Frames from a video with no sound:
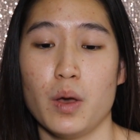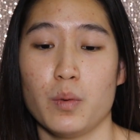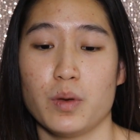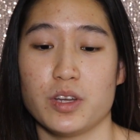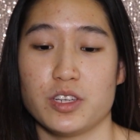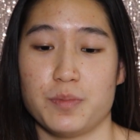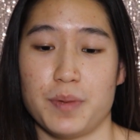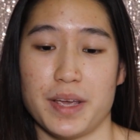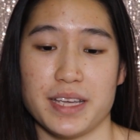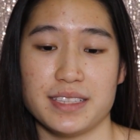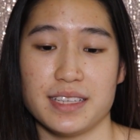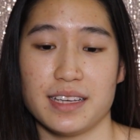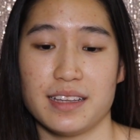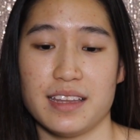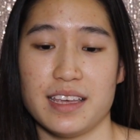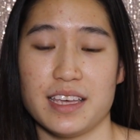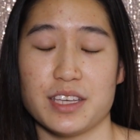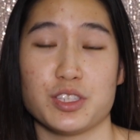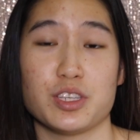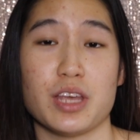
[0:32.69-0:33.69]
which
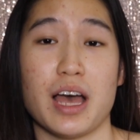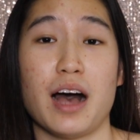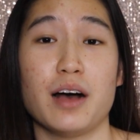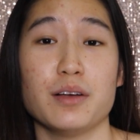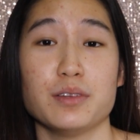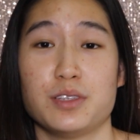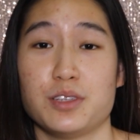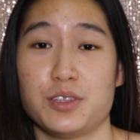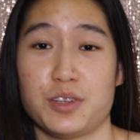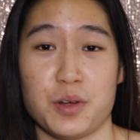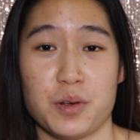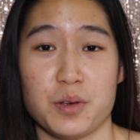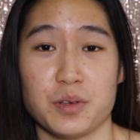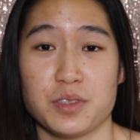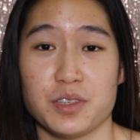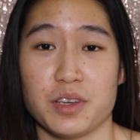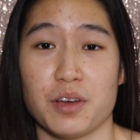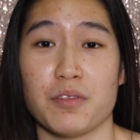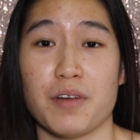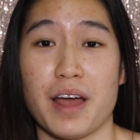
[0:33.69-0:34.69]
basically is how to
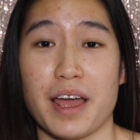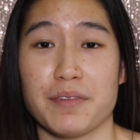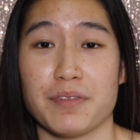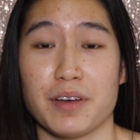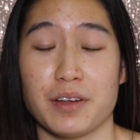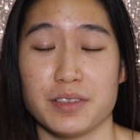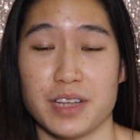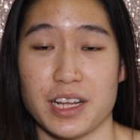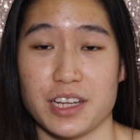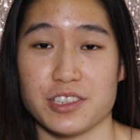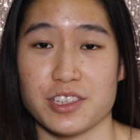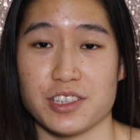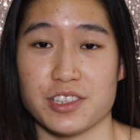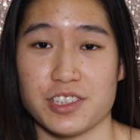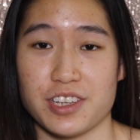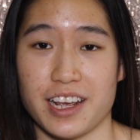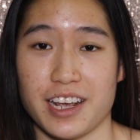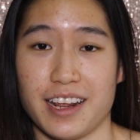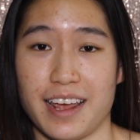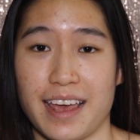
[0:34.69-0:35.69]
choose your right foundation
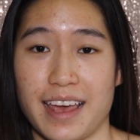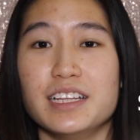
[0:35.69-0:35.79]
shade.